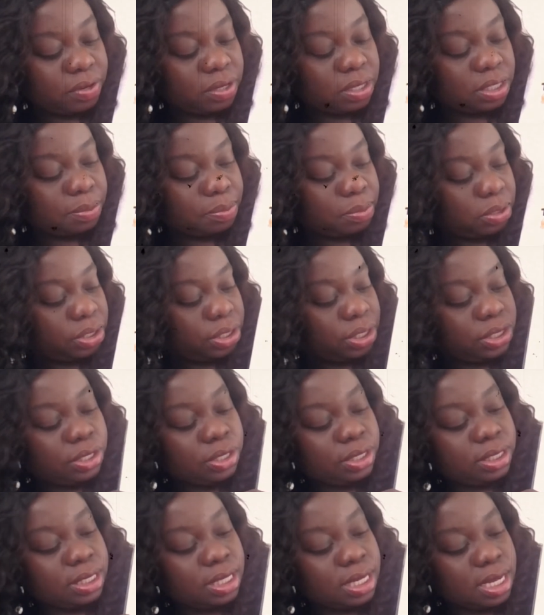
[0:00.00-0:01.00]
brushing your
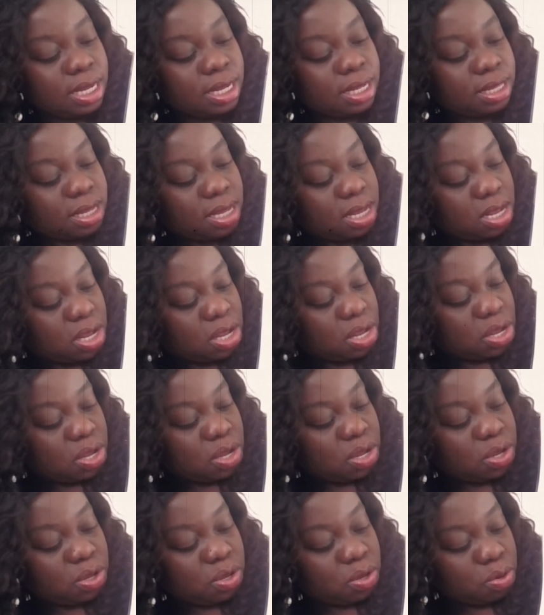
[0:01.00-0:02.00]
teeth,
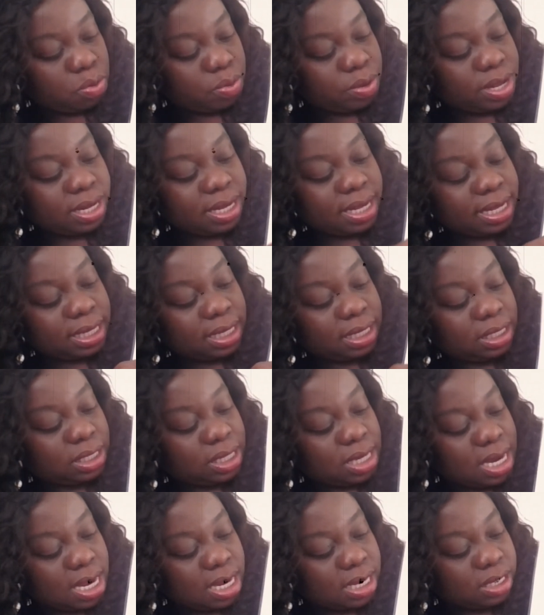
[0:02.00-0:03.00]
you will get a
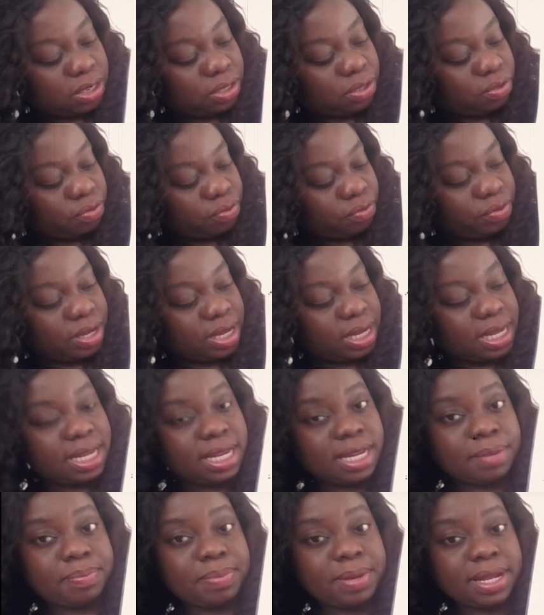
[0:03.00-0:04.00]
chance to read
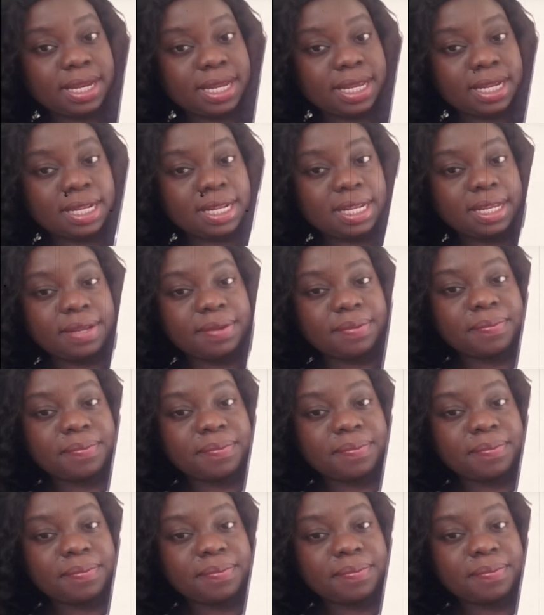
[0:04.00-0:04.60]
independently.